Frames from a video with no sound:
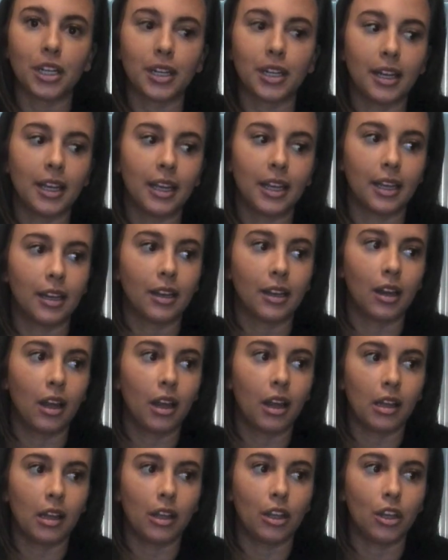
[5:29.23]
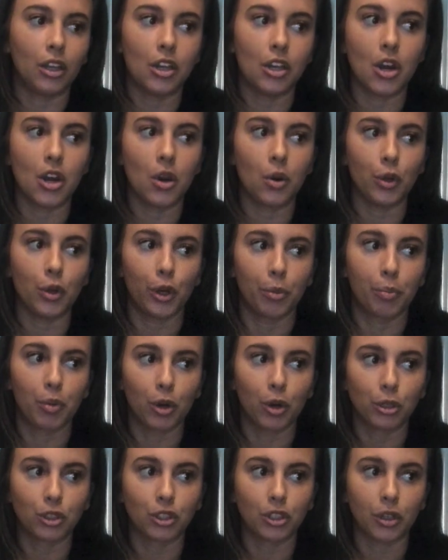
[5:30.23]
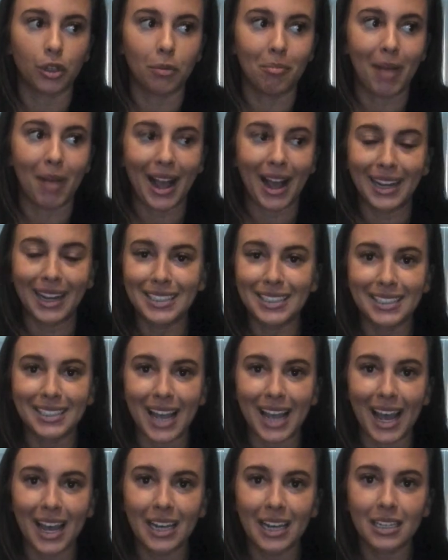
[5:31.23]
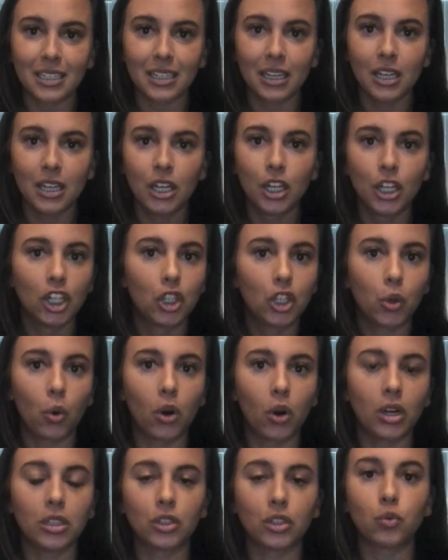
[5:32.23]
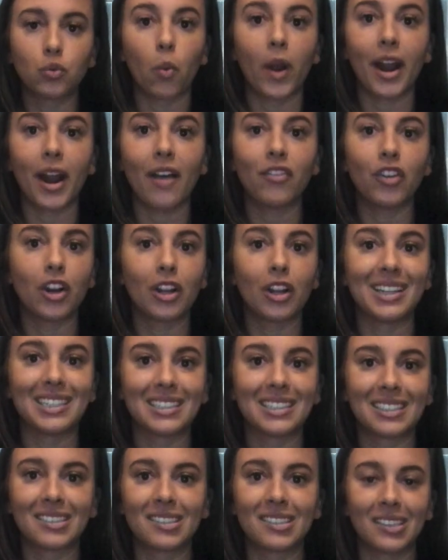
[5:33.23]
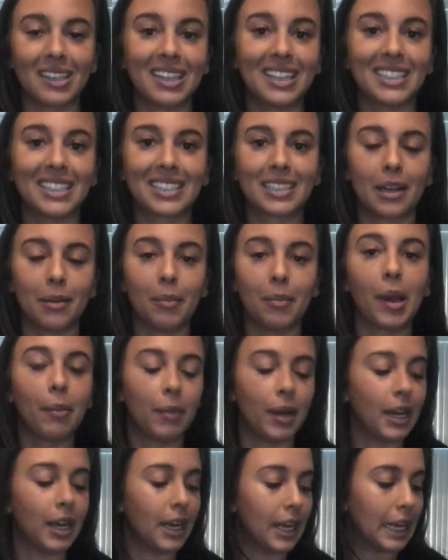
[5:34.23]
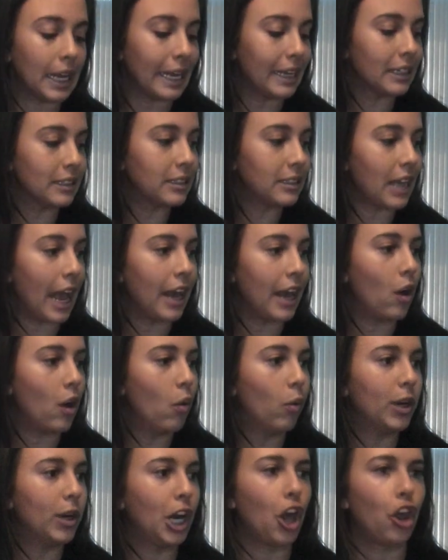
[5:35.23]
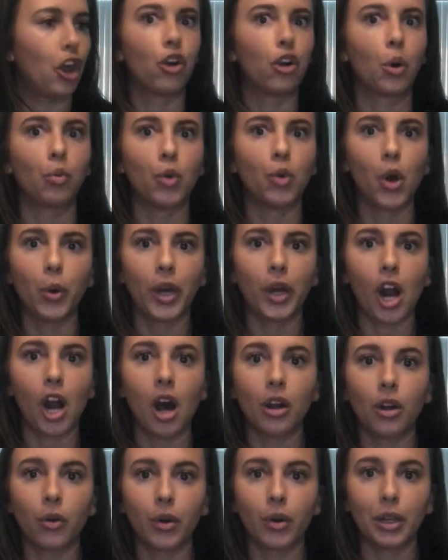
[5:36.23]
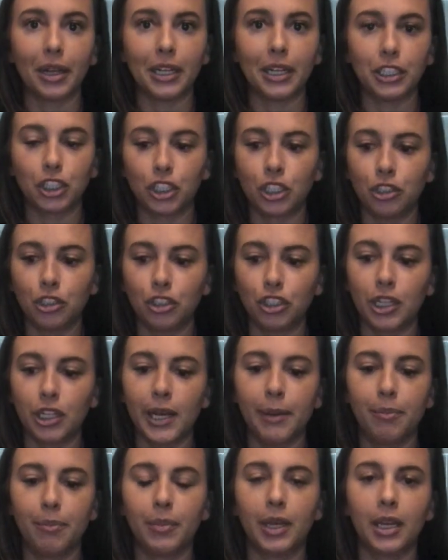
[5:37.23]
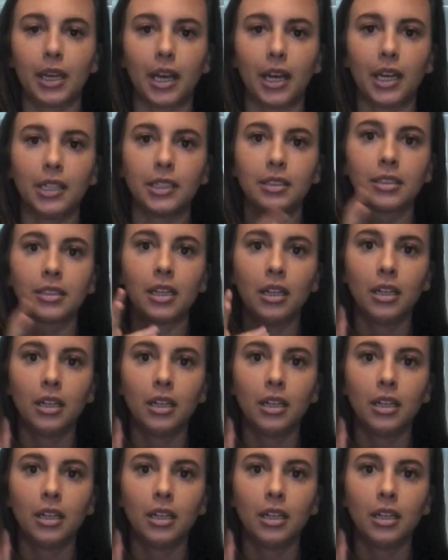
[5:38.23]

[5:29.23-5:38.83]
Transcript: in, you know, your personal mindset towards whatever this commitment is. I don't want to throw it on a relationship because